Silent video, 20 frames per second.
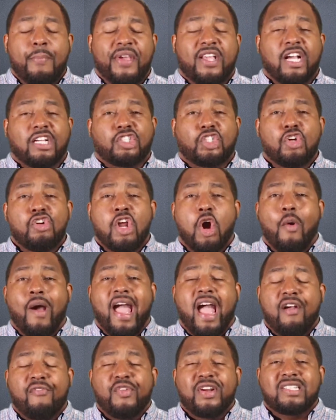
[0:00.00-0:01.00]
because you know
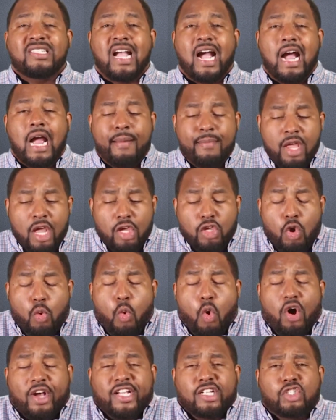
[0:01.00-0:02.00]
every time you
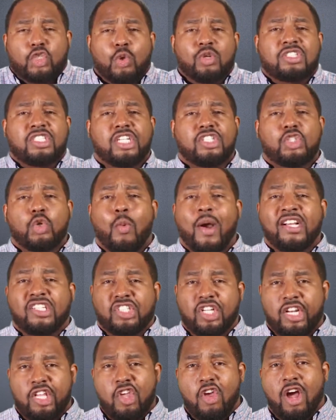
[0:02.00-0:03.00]
walk into a
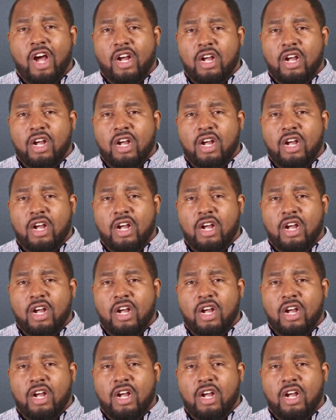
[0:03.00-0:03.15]
situation and you're